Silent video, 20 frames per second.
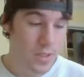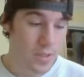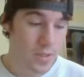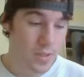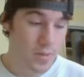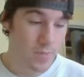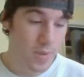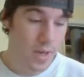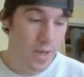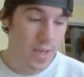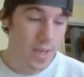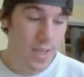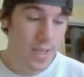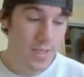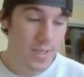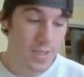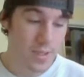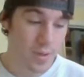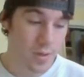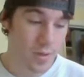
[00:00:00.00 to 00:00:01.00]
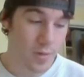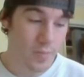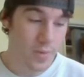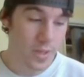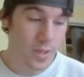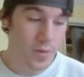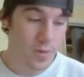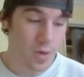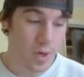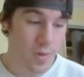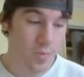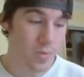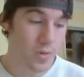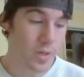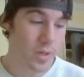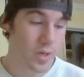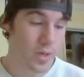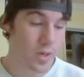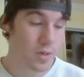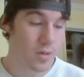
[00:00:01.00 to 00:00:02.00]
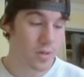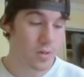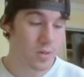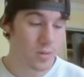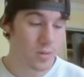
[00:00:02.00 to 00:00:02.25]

So my ace could be in trouble here.